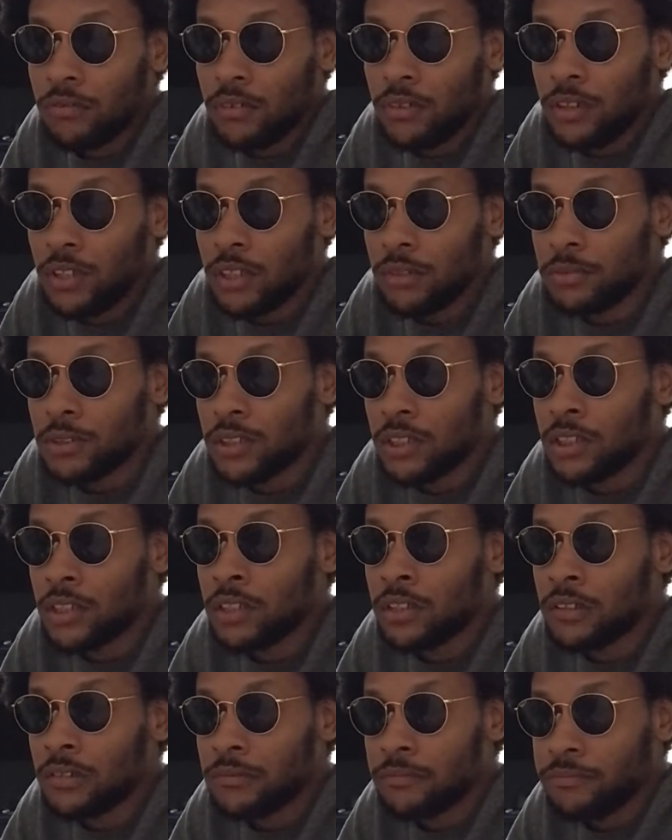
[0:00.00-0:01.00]
You know what I'm
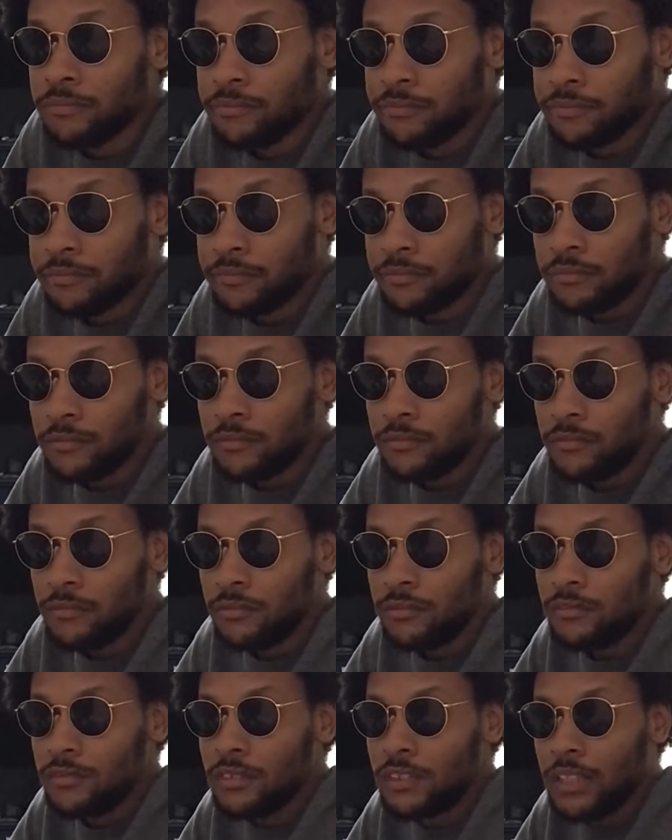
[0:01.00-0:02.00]
saying?
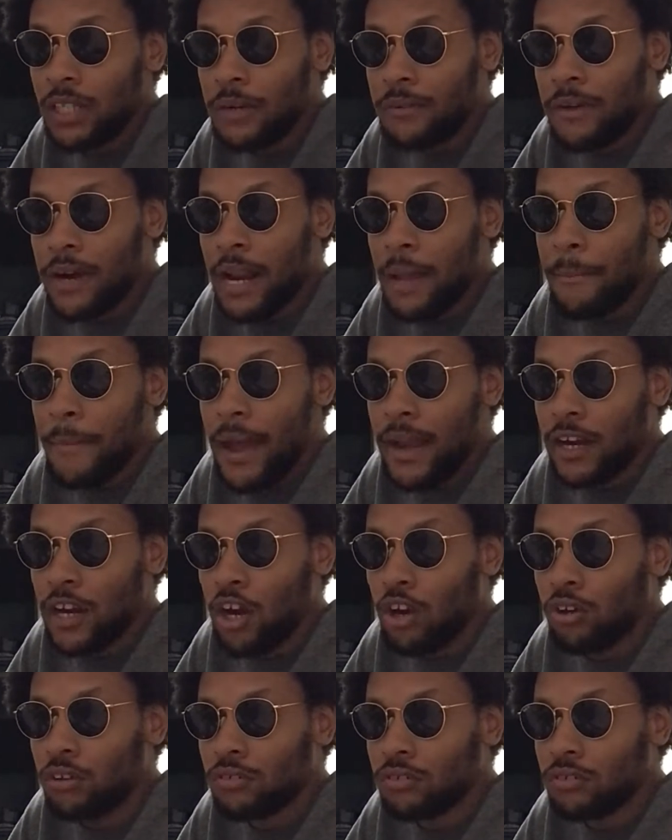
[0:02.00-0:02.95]
And then run that back door.